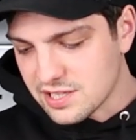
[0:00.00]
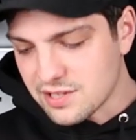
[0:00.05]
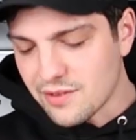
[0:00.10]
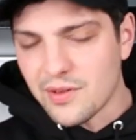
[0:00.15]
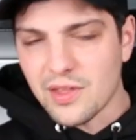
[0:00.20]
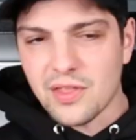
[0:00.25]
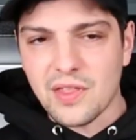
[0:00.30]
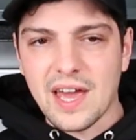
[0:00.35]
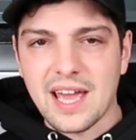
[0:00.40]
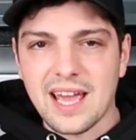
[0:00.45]
So if
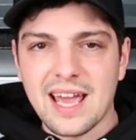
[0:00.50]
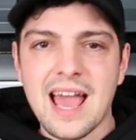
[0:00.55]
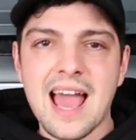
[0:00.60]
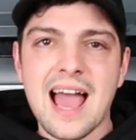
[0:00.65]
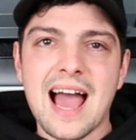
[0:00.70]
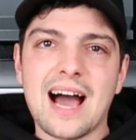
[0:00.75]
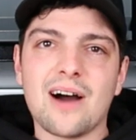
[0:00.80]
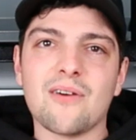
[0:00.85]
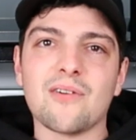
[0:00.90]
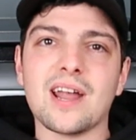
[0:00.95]
you think
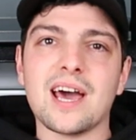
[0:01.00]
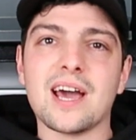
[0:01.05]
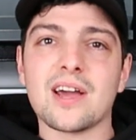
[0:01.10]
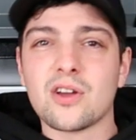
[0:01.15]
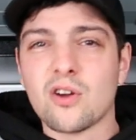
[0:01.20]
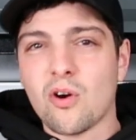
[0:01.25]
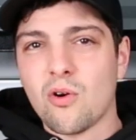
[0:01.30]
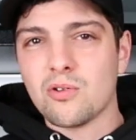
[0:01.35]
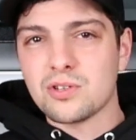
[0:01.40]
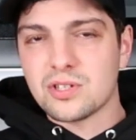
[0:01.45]

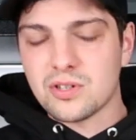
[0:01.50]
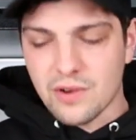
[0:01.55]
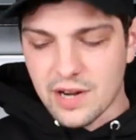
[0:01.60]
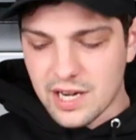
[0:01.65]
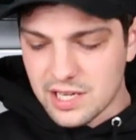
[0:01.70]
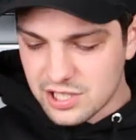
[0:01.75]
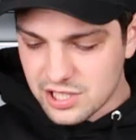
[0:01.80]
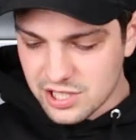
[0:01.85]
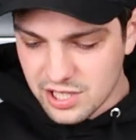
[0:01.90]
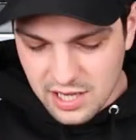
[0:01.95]
outlet 1/4
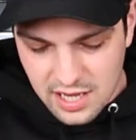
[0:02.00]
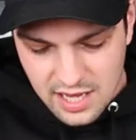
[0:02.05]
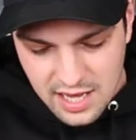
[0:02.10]
inch,